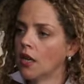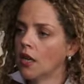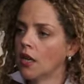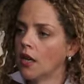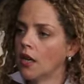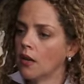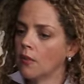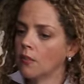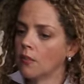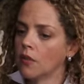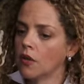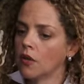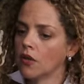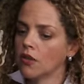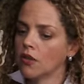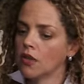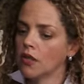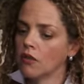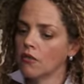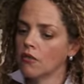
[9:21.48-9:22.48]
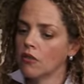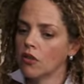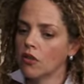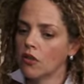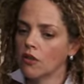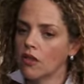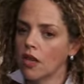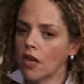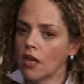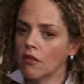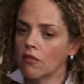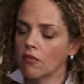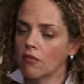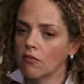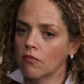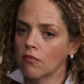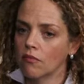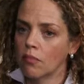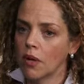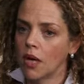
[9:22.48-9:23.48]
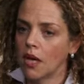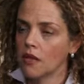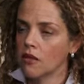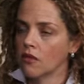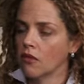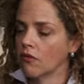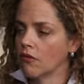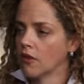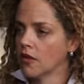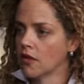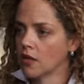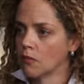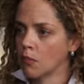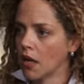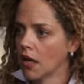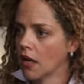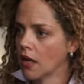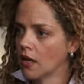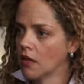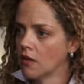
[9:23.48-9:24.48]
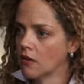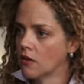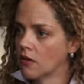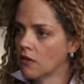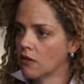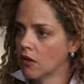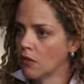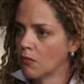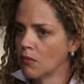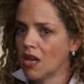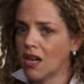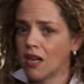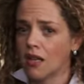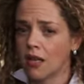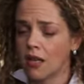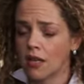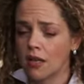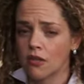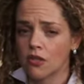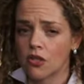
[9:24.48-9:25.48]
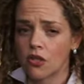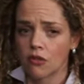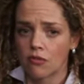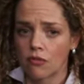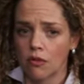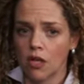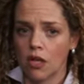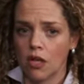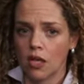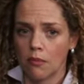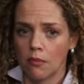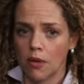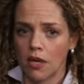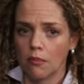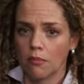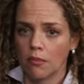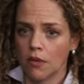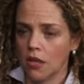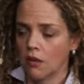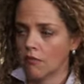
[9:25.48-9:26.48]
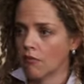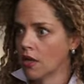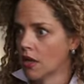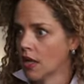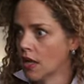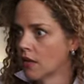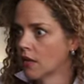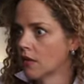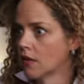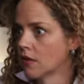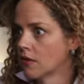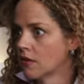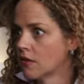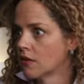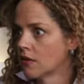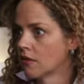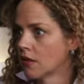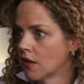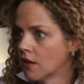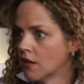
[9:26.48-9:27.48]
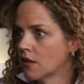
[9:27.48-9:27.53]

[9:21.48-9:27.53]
I think, that pays off in spades. Marketing is just really about being relentless and